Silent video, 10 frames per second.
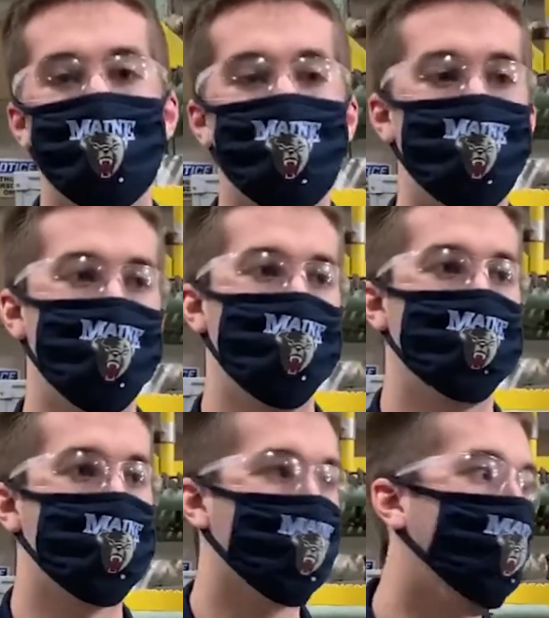
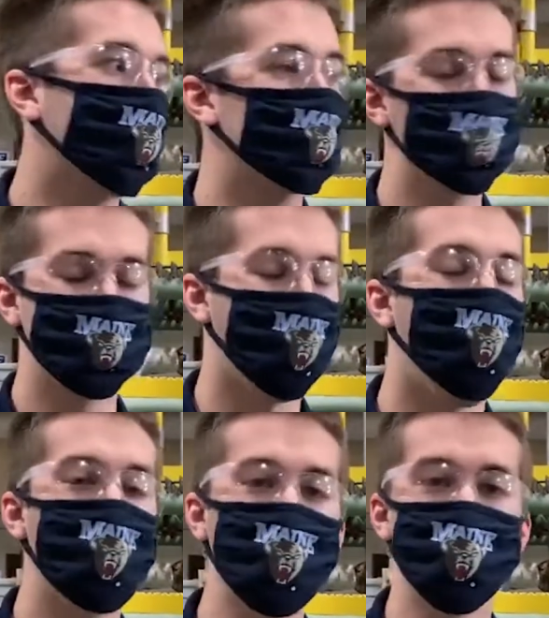um, we were actually using
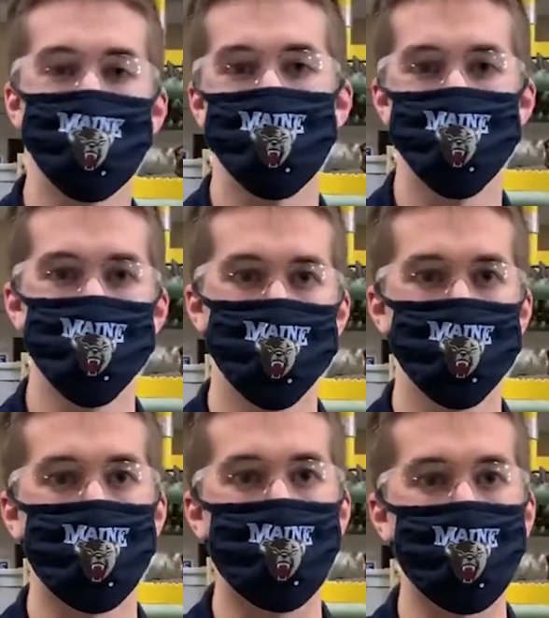our
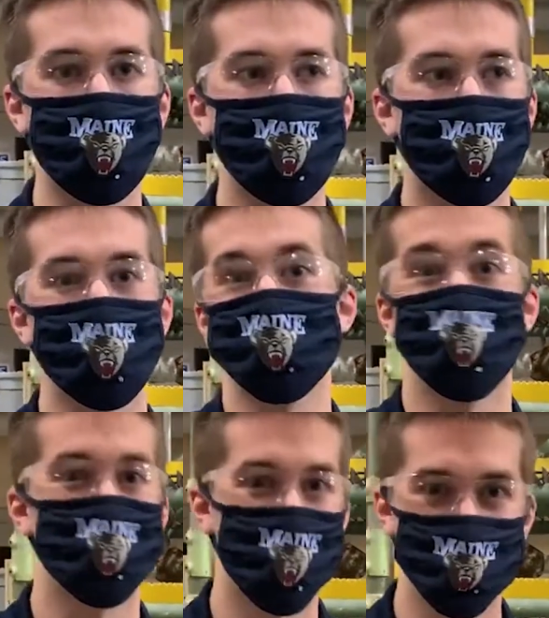resources to make hand
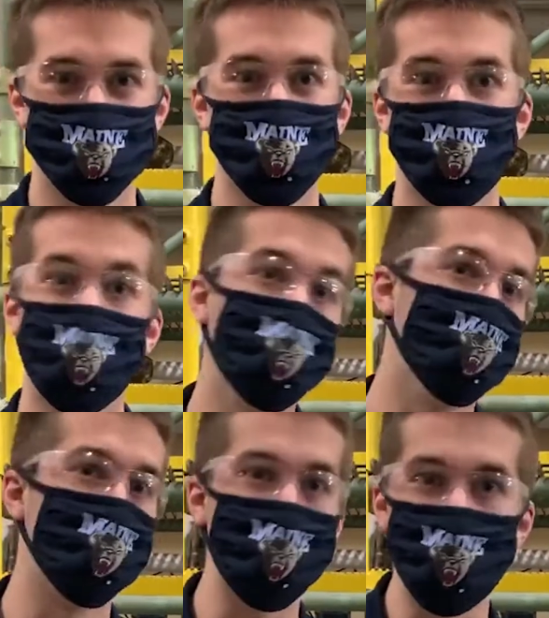sanitizer for
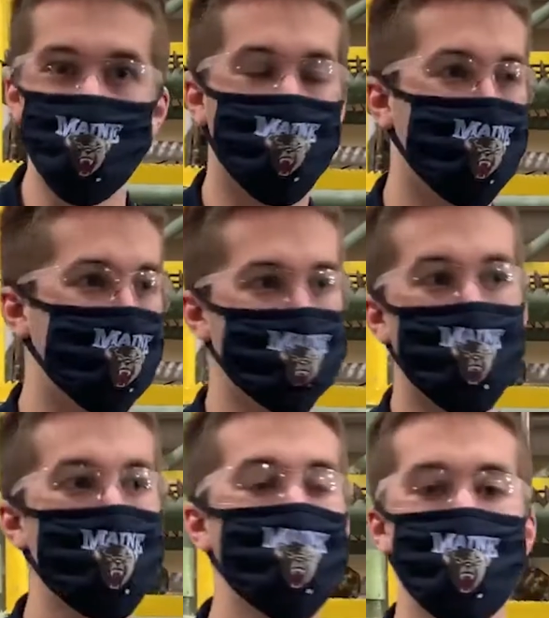people in need or
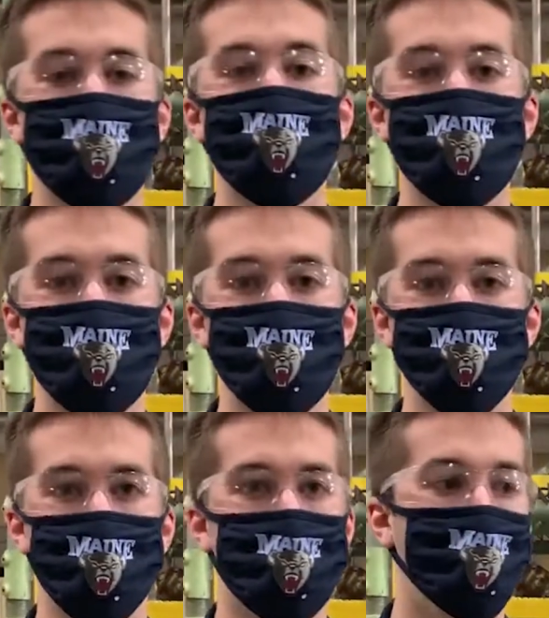people in the community.
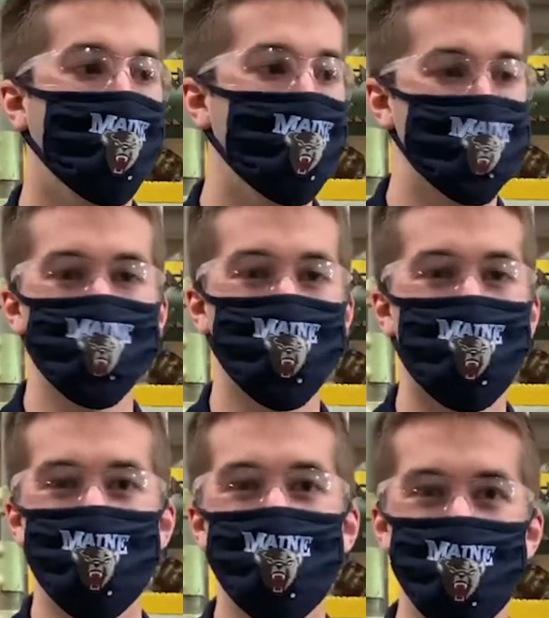So it's really
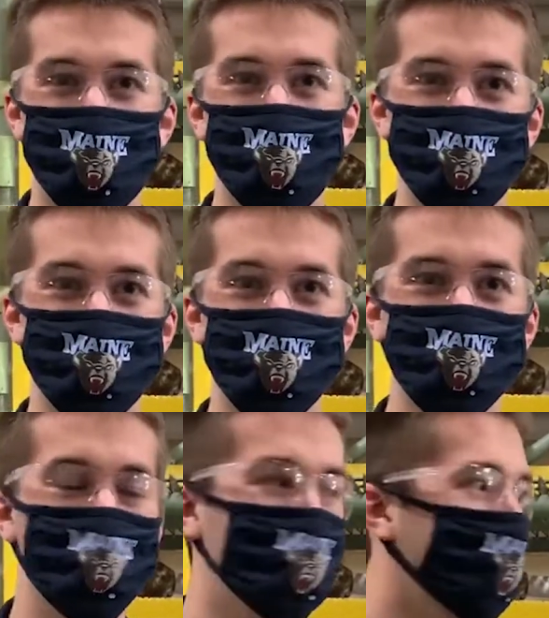kind of cool that we get to
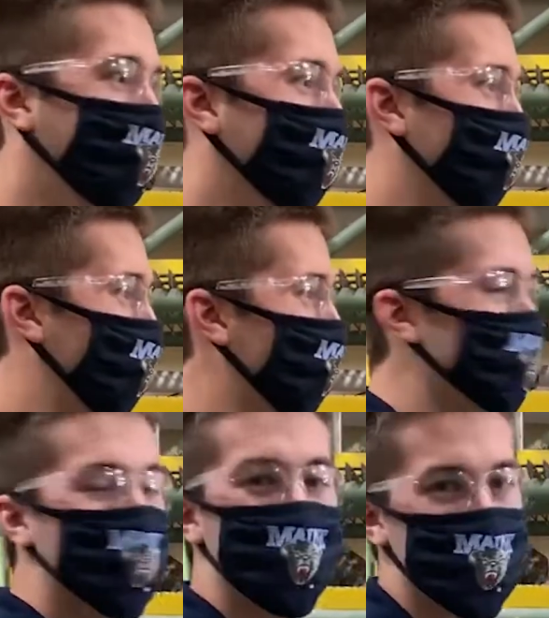do
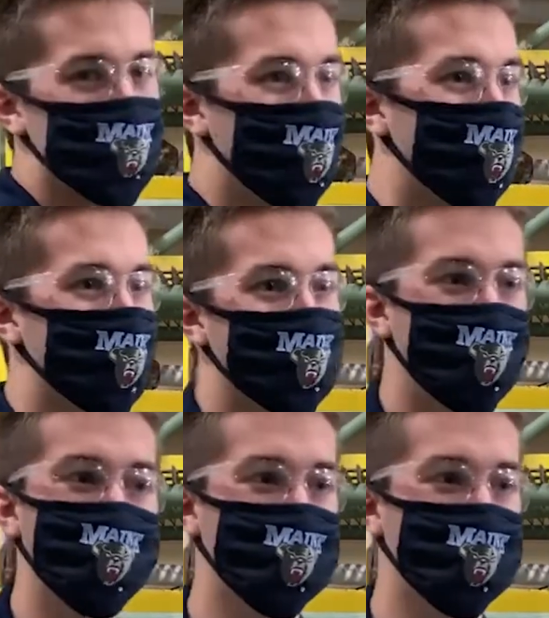hands-on experience and also